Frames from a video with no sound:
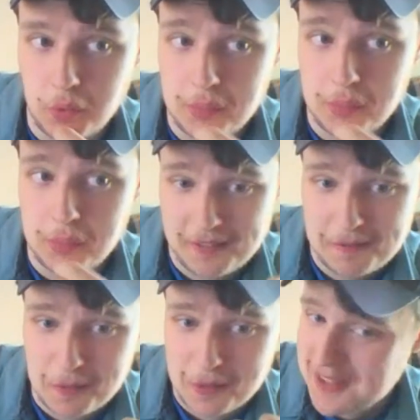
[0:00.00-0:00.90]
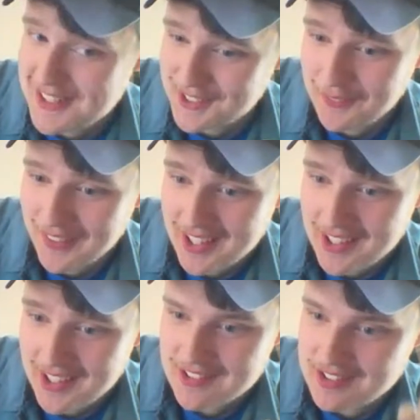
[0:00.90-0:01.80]
One minute to go,
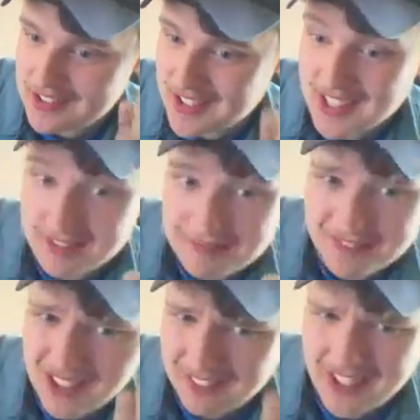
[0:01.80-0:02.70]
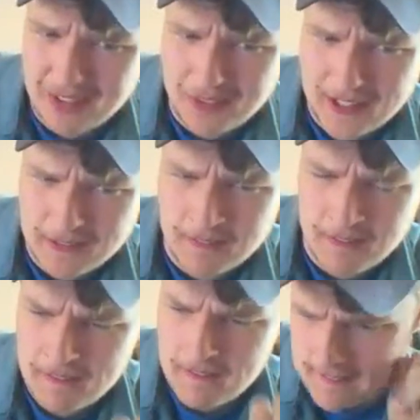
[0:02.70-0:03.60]
guys. This is it. Final countdown.
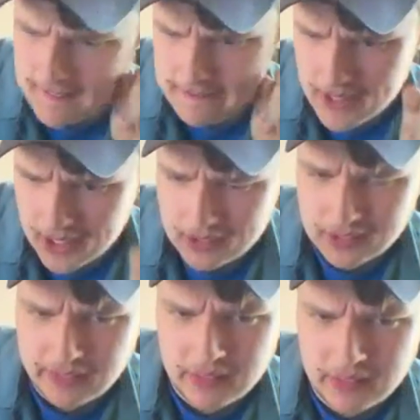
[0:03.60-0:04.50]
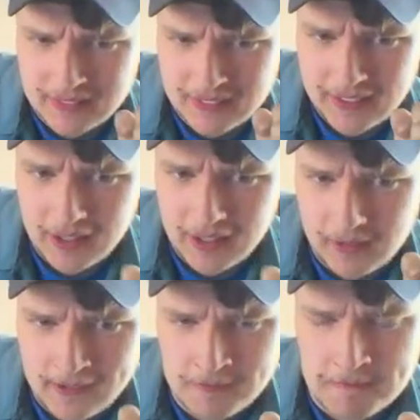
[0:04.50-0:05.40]
Final
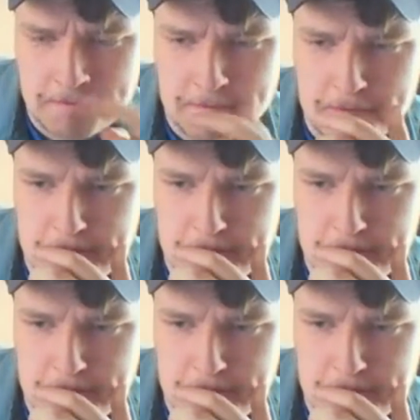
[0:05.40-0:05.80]
countdown.